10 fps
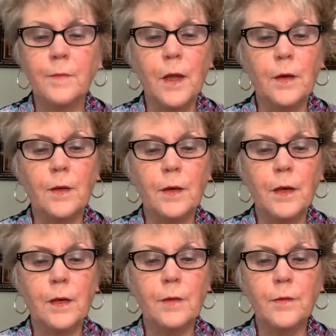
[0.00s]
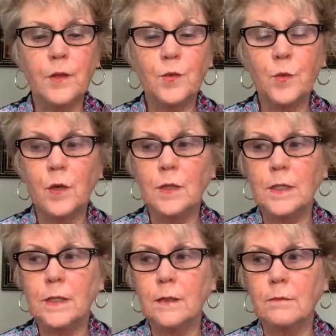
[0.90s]
And this
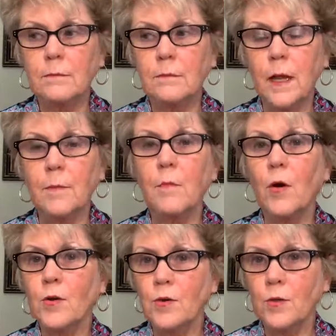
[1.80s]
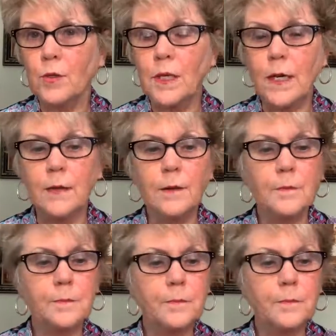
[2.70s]
was like March 13th,